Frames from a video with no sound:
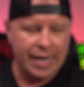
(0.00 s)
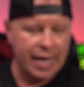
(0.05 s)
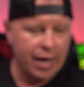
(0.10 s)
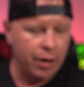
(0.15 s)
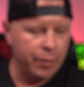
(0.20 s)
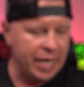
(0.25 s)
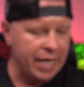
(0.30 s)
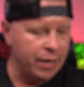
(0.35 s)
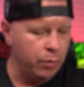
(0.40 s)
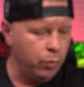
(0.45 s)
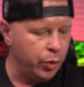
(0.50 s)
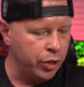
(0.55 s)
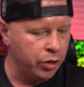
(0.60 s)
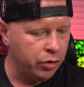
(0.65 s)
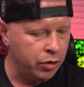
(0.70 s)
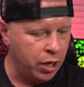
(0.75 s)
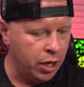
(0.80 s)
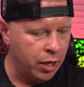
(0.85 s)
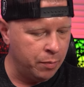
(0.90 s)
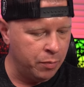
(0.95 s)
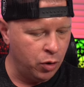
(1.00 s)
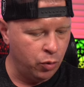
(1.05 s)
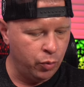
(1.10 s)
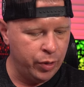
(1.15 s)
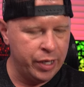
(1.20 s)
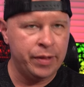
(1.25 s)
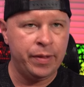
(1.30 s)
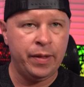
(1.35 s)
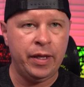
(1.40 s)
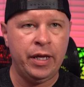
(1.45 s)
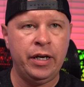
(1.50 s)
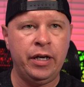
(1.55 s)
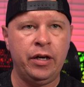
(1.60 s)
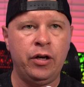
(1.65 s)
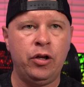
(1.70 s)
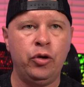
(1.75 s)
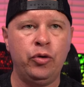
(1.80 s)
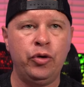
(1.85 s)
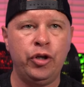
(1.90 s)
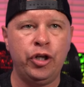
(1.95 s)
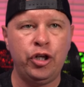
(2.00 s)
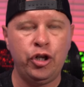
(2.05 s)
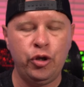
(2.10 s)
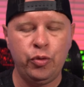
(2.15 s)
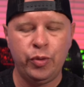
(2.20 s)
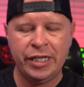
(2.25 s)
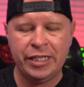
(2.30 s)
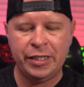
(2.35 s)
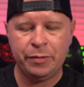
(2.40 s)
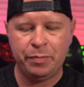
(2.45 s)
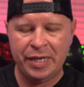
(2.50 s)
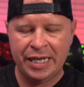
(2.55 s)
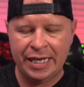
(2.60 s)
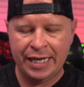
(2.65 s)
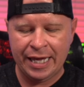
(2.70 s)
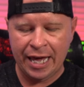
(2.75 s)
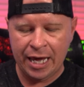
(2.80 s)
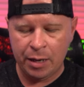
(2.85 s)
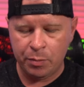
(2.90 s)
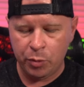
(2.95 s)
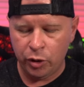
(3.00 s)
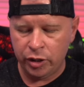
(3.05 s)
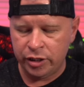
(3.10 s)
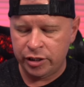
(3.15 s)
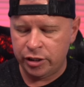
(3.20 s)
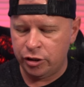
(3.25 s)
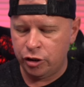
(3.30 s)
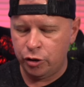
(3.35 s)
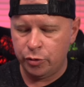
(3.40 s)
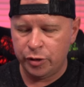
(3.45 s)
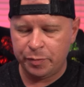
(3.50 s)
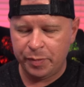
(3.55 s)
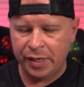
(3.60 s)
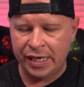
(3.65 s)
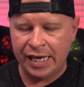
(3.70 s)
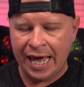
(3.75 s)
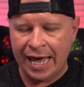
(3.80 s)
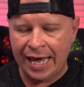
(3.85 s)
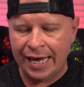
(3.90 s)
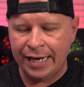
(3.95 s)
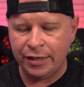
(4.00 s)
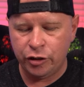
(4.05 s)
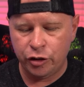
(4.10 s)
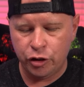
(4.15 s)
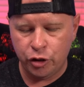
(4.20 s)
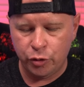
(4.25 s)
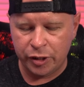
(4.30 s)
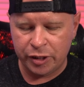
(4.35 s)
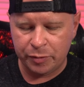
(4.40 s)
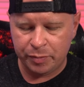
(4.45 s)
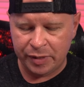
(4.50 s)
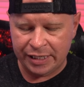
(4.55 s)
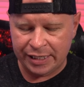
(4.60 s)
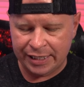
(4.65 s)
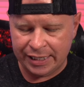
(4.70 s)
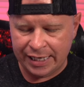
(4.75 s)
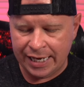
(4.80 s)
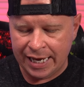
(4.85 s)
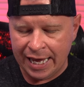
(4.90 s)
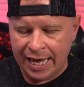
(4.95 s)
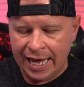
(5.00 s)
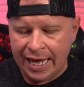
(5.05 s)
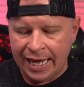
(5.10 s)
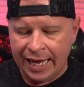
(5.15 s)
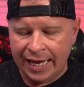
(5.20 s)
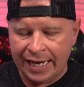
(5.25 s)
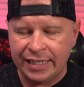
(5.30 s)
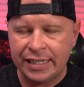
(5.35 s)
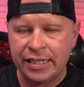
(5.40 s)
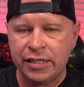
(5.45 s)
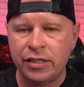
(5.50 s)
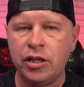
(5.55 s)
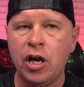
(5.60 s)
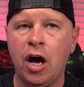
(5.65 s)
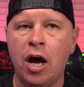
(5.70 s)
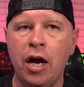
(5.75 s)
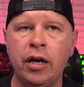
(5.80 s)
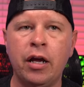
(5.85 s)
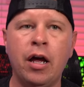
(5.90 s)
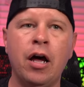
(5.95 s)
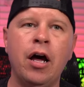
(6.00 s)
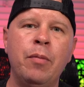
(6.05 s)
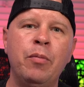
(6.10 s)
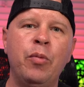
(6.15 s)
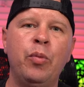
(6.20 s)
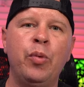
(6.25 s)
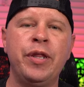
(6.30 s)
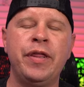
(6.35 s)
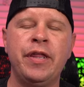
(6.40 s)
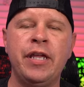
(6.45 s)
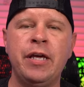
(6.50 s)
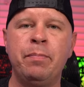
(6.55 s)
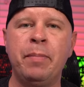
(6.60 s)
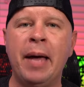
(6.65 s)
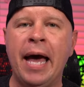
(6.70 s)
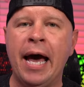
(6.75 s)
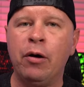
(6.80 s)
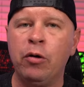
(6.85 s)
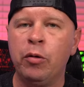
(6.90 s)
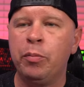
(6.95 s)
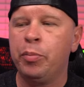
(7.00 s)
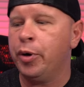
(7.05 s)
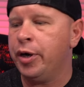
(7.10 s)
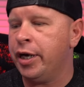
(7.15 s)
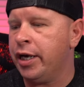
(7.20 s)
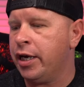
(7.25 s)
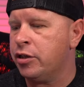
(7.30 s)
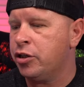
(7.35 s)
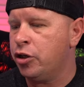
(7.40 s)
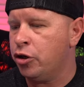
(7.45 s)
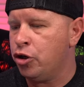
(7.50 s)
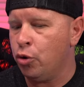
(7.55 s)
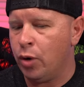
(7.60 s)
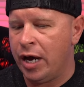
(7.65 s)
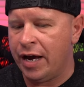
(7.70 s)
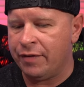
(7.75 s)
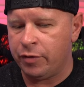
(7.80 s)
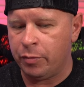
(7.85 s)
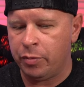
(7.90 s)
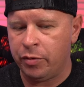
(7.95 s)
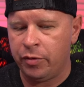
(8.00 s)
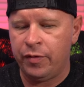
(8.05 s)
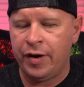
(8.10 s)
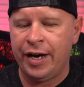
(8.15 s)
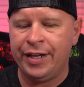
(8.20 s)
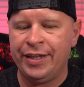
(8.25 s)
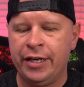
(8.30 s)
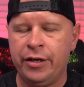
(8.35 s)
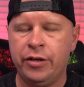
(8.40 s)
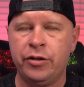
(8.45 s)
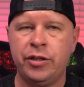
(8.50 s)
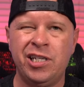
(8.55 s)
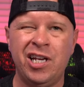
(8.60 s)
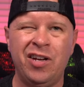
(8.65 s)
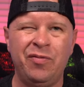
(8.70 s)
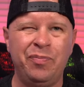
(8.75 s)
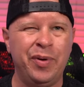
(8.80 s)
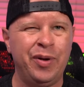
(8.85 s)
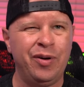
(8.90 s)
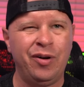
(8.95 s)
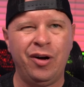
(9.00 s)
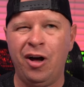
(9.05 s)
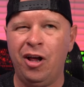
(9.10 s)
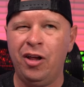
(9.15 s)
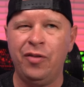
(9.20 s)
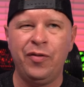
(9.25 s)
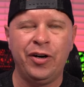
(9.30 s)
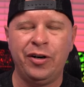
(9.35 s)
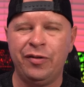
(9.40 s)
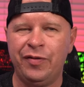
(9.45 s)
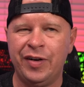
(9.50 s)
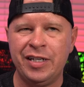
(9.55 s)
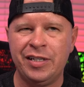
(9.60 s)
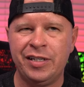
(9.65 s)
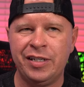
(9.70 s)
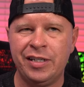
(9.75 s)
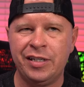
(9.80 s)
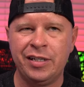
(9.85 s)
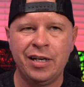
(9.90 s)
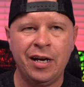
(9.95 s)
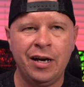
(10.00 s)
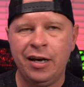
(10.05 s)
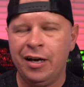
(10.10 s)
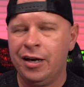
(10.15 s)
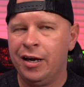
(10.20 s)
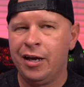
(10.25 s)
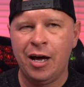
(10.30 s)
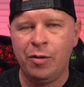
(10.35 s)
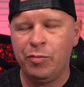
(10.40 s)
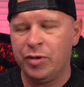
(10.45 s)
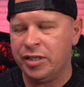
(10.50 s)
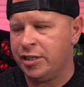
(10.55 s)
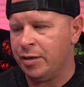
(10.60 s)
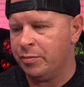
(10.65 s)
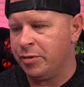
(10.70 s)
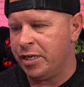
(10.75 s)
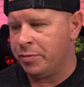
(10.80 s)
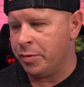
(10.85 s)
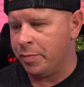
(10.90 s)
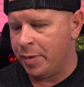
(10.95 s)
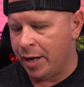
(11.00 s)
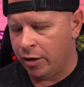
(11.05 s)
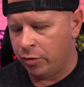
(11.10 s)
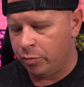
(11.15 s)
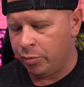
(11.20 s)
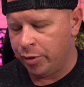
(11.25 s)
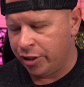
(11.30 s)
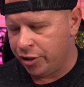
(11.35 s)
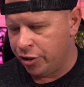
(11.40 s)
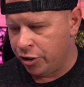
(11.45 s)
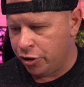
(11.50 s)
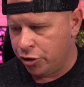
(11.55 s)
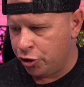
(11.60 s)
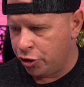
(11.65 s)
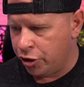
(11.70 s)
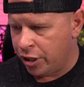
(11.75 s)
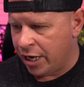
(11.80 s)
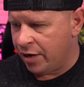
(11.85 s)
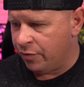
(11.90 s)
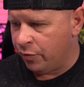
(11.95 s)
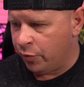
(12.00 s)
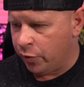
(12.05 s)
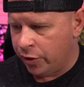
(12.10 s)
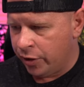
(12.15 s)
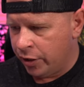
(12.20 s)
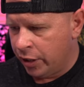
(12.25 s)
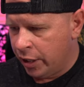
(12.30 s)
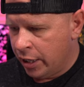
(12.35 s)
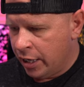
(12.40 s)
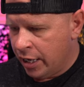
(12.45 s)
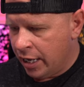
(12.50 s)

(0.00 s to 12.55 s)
Now, it will come with an included USB cable. This is USB A to USB C. It does not come with the power brick, so you'll have to provide that yourself, but all of our devices come with some type of power brick, so you should have one.